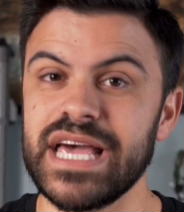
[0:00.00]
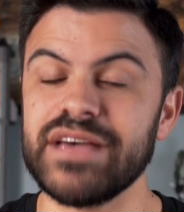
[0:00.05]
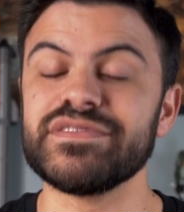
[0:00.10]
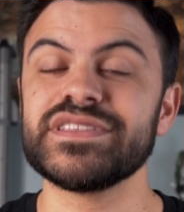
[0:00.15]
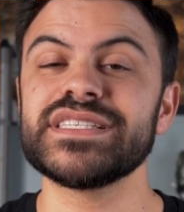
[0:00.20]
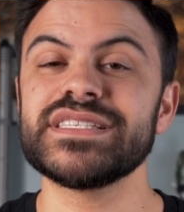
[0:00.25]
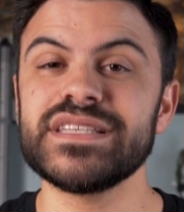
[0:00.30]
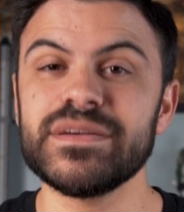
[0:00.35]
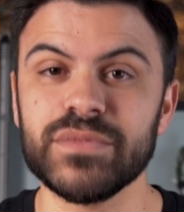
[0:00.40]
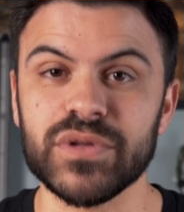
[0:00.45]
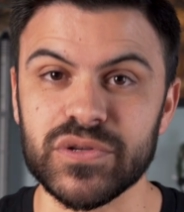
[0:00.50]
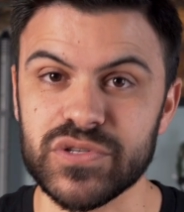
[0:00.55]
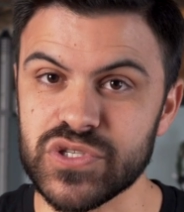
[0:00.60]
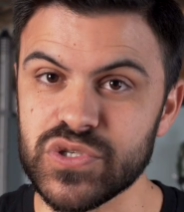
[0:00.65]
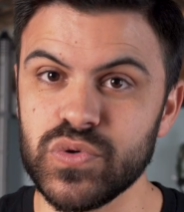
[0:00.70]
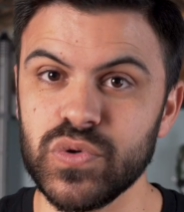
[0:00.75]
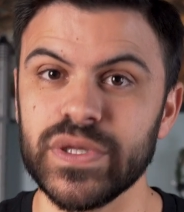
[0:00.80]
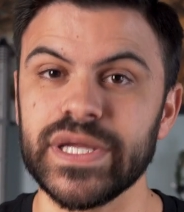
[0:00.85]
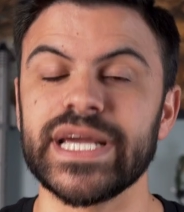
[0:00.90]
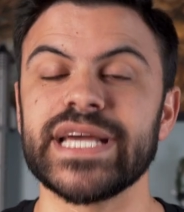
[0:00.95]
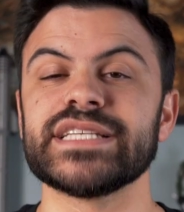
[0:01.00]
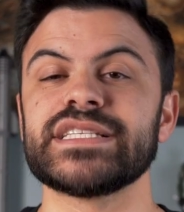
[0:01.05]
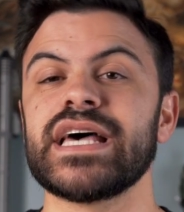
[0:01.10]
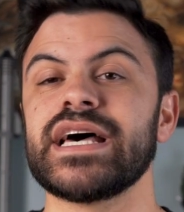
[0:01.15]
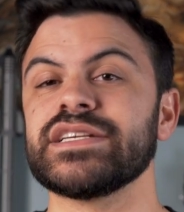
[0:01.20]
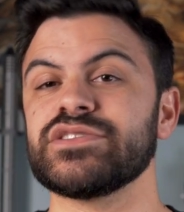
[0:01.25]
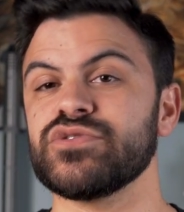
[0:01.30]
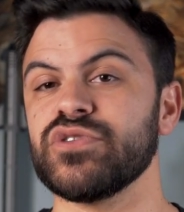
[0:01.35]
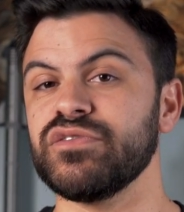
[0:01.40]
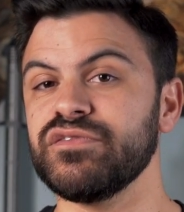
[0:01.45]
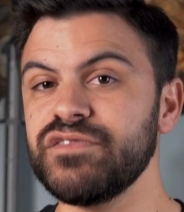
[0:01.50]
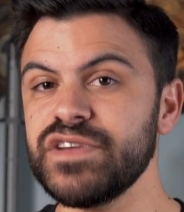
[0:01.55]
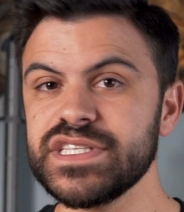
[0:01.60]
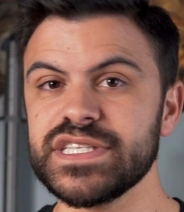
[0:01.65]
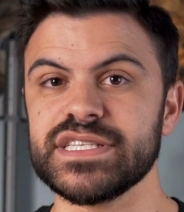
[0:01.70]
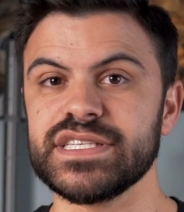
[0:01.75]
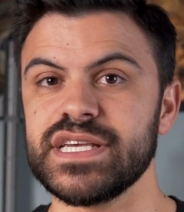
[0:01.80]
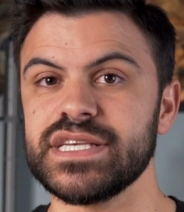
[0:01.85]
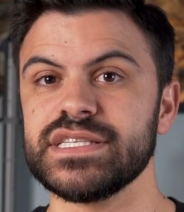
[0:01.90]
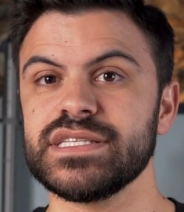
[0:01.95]
have similar schooling as
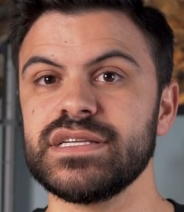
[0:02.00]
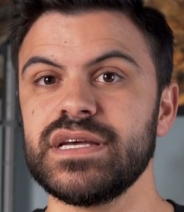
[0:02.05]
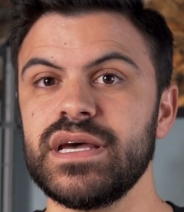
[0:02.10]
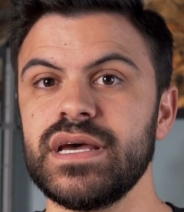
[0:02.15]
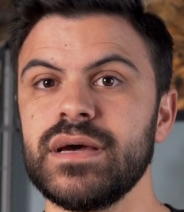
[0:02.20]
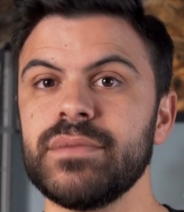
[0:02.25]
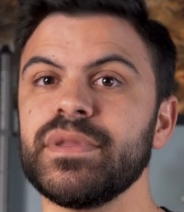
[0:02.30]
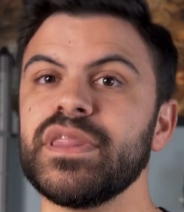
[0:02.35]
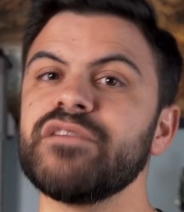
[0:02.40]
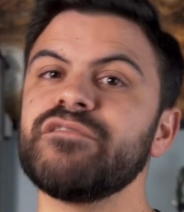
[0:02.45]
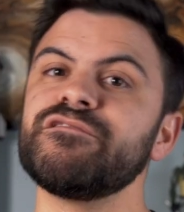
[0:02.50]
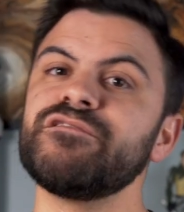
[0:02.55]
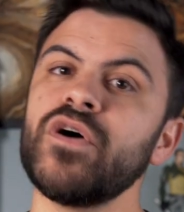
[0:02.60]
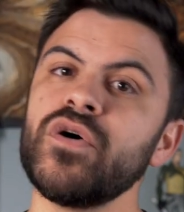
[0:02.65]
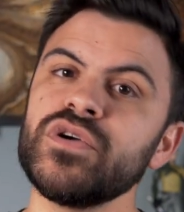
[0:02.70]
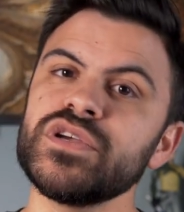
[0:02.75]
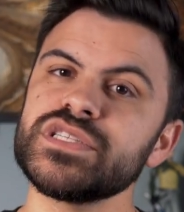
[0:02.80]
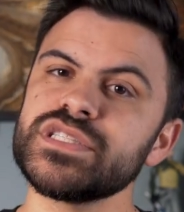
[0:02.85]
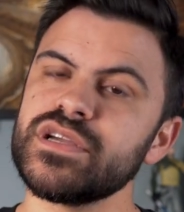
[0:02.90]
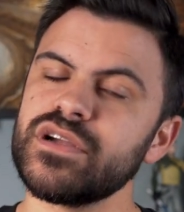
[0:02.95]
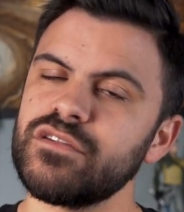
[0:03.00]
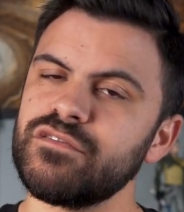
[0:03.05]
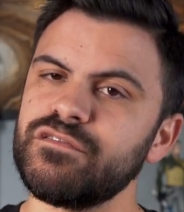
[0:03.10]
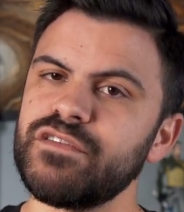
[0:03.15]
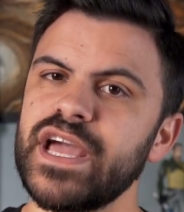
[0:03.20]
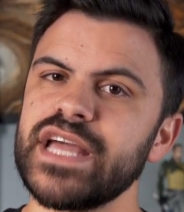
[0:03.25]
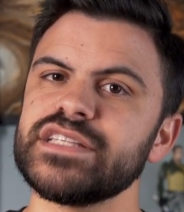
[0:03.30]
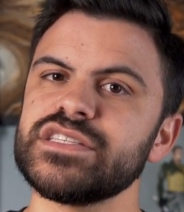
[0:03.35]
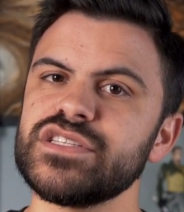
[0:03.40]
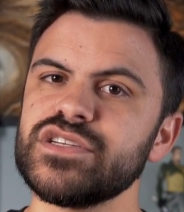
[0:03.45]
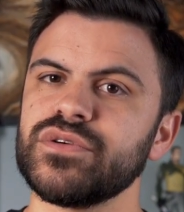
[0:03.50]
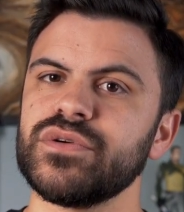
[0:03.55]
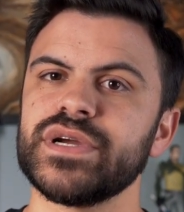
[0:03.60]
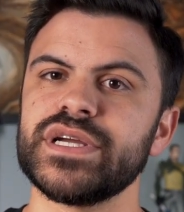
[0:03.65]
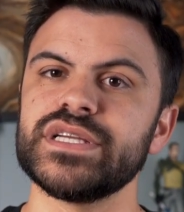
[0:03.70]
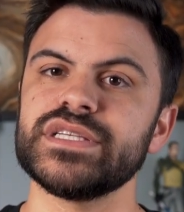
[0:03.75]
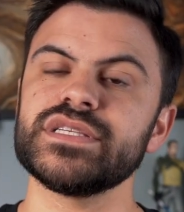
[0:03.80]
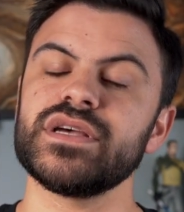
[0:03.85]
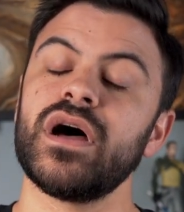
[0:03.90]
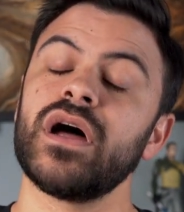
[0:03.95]
astrophysicists, but they focus their advanced
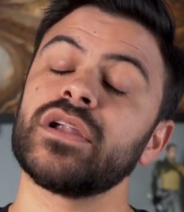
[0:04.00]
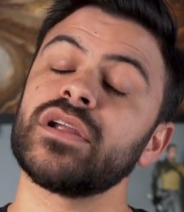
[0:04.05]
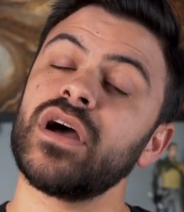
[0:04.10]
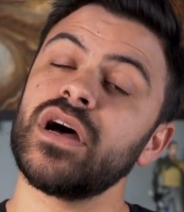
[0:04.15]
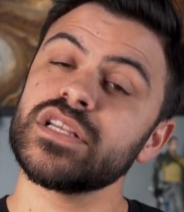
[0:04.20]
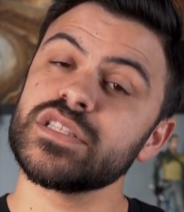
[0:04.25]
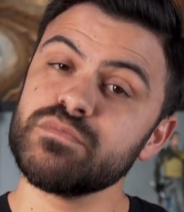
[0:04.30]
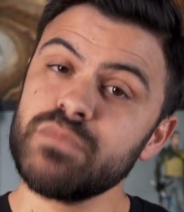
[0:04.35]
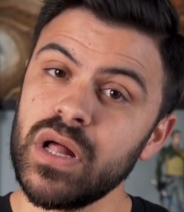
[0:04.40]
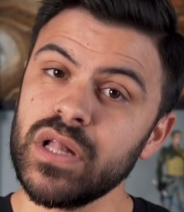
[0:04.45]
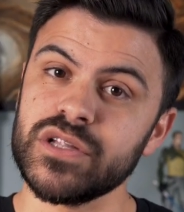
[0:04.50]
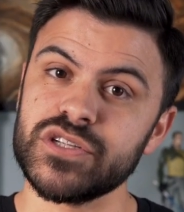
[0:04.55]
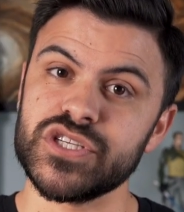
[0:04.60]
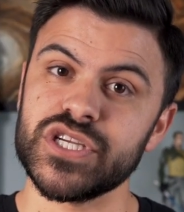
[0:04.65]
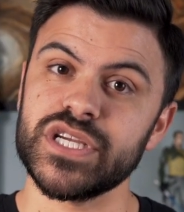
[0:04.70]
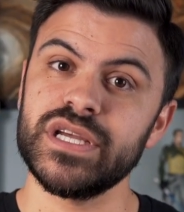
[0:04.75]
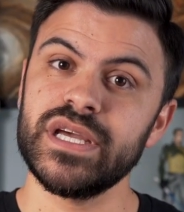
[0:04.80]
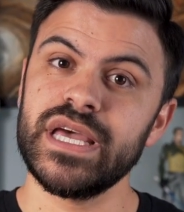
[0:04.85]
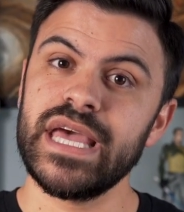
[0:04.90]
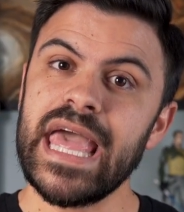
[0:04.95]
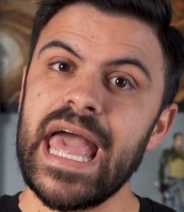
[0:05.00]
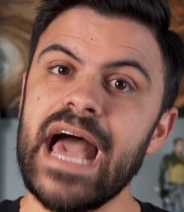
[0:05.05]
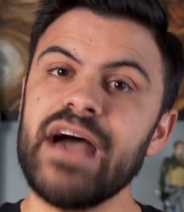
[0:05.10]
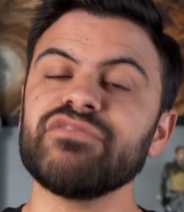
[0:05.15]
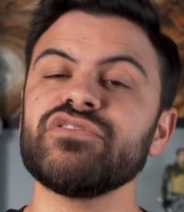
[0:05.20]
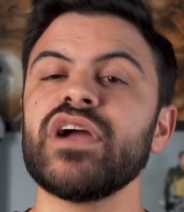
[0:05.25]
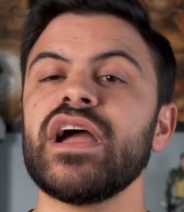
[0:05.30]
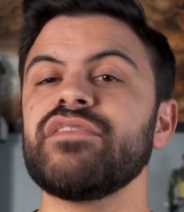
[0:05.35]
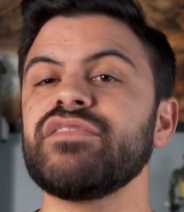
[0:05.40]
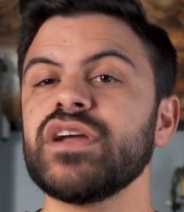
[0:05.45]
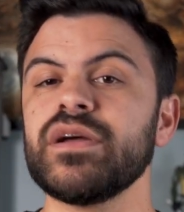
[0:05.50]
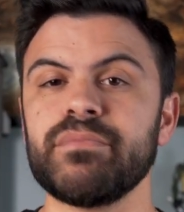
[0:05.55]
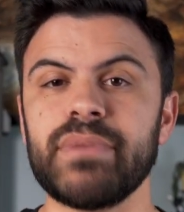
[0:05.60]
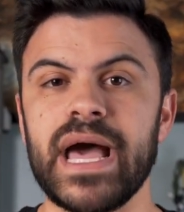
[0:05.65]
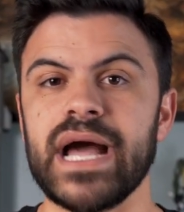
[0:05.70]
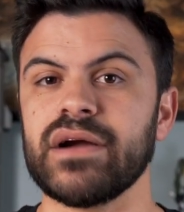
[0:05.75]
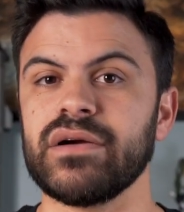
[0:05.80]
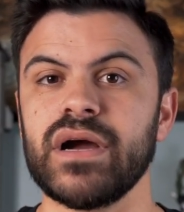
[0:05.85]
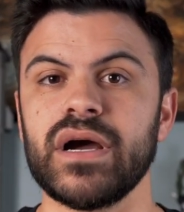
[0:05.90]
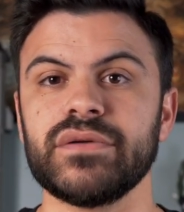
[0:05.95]
degrees on cosmology after having a
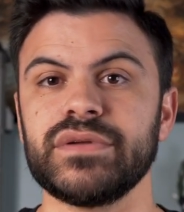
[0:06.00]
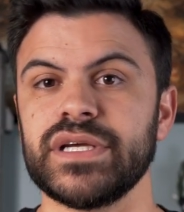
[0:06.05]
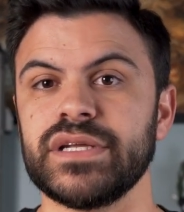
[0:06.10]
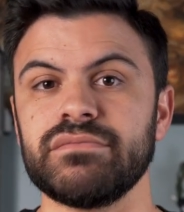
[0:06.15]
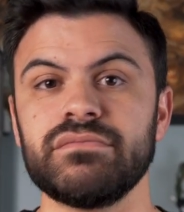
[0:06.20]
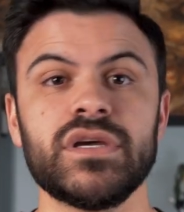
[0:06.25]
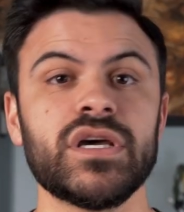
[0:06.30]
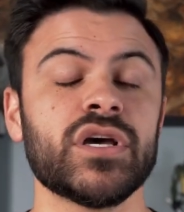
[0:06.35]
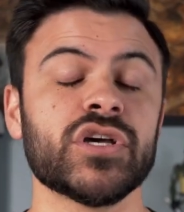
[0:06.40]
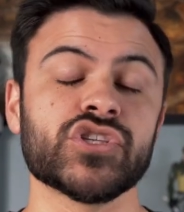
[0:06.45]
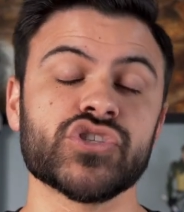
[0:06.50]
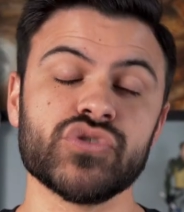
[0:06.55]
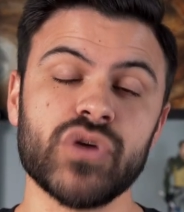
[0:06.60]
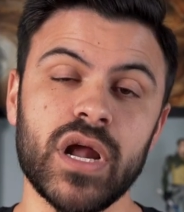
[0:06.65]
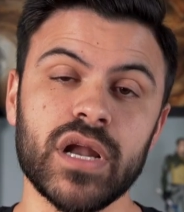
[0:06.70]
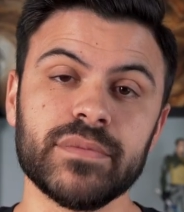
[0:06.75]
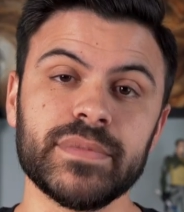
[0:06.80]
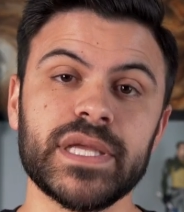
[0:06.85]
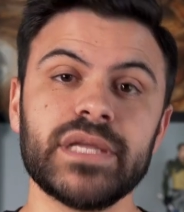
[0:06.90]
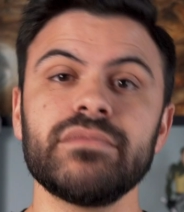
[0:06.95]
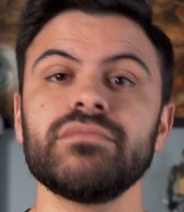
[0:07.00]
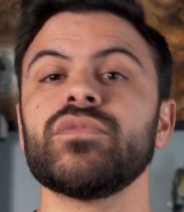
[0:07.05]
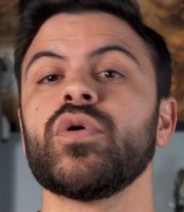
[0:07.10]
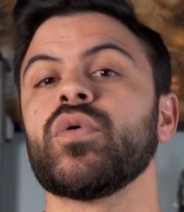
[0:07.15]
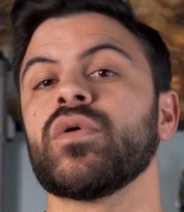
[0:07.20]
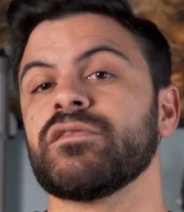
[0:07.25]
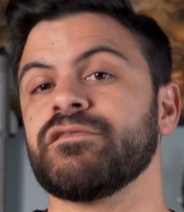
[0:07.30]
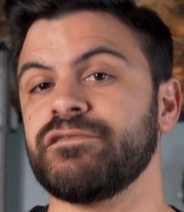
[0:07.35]
background in astronomy or